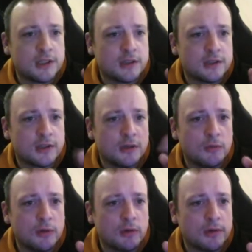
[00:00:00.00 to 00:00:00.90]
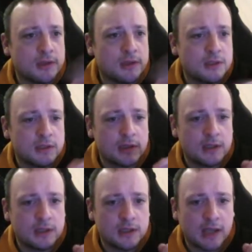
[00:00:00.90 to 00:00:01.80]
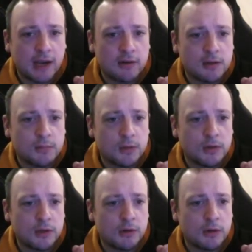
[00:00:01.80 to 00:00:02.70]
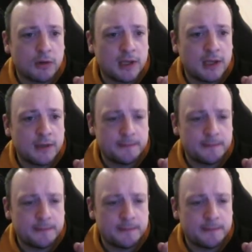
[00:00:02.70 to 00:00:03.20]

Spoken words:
So we've got this character plot going on here,